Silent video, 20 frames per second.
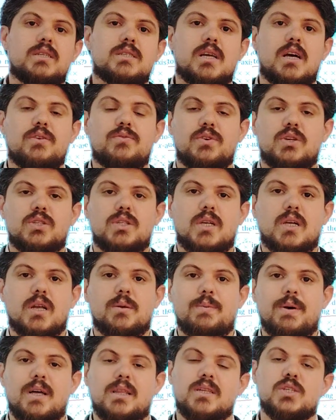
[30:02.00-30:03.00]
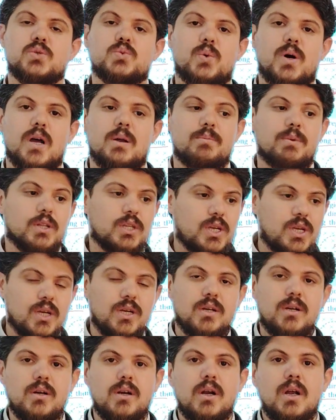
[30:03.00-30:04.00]
x and vertical path is y, but
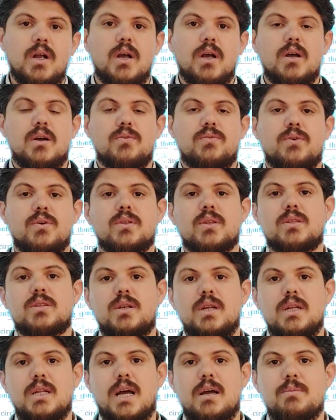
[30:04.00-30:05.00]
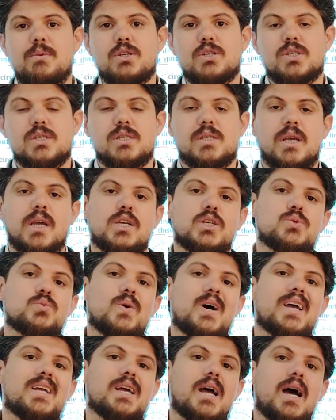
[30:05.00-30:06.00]
here for the 3 dimensions x,
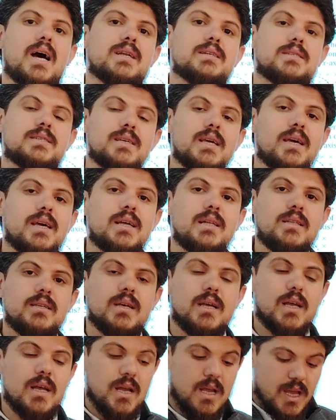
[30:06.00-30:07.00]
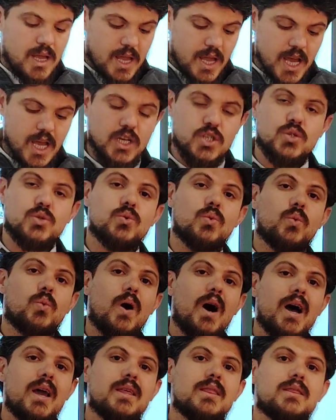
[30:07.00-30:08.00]
y and z, x to
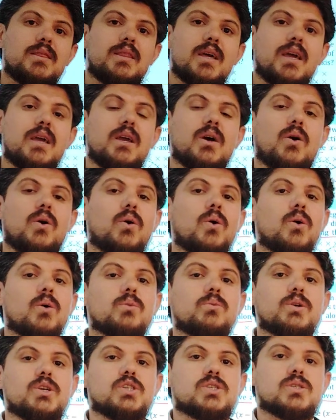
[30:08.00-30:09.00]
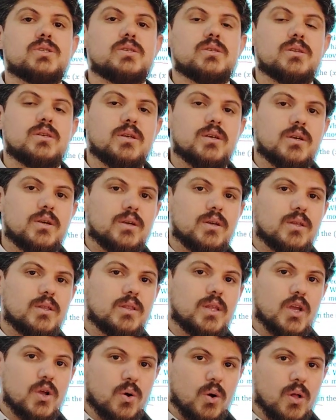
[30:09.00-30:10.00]
y they
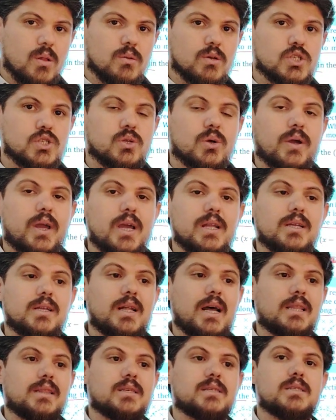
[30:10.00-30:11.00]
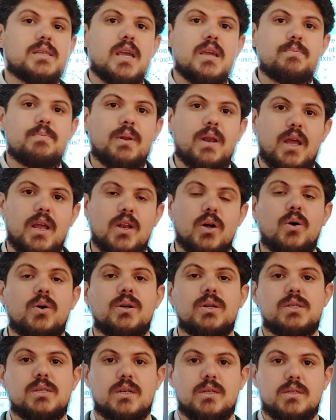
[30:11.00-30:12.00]
always located at the same plane,
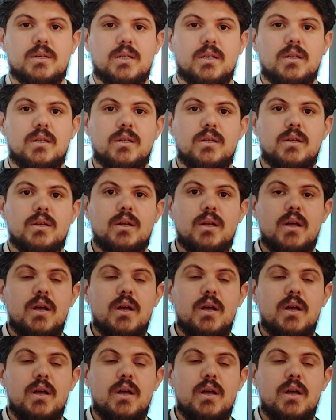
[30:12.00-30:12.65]
horizontal,